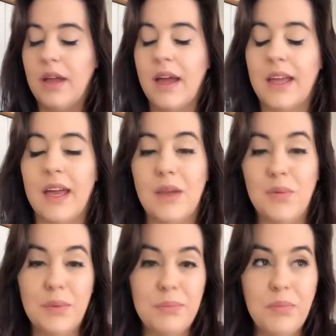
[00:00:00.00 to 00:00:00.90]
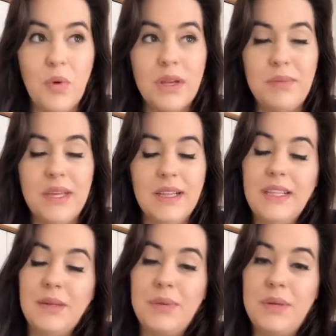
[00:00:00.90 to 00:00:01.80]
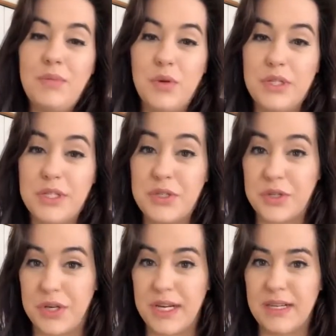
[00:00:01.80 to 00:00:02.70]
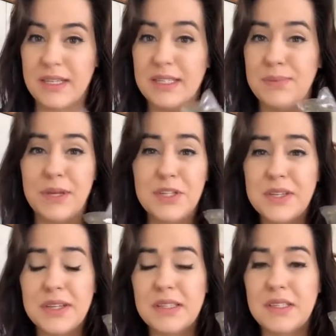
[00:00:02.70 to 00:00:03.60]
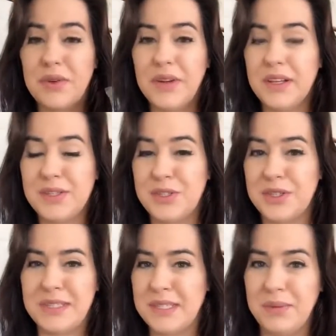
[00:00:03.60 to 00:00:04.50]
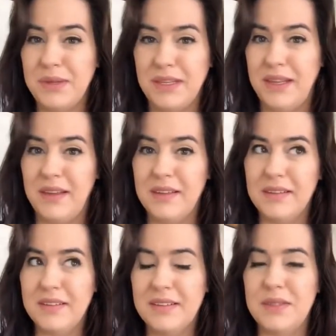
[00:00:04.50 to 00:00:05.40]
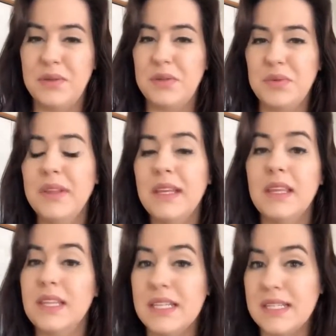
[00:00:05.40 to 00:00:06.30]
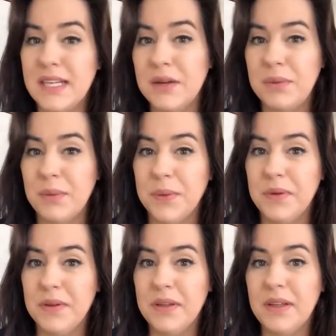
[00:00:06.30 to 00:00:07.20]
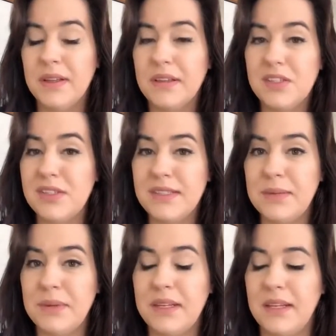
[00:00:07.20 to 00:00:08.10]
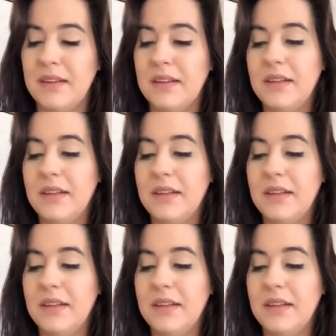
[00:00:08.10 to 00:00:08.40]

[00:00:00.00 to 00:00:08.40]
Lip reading: I kind of want to be a little bit more discreet, especially considering it's just CBD. So there's really nothing to see here, people. It's just CBD.